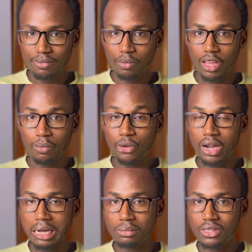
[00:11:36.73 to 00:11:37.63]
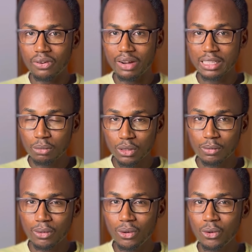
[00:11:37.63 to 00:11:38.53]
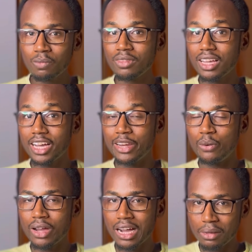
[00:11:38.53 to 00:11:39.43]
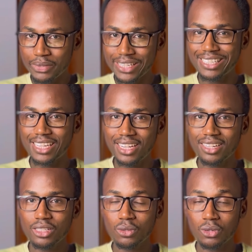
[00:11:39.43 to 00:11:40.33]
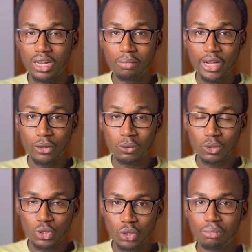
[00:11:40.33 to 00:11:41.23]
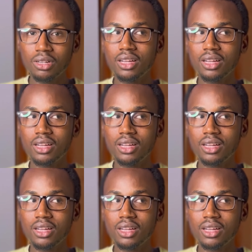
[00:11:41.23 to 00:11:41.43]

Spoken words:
if you have the right portfolio and you have the skills to deliver a good job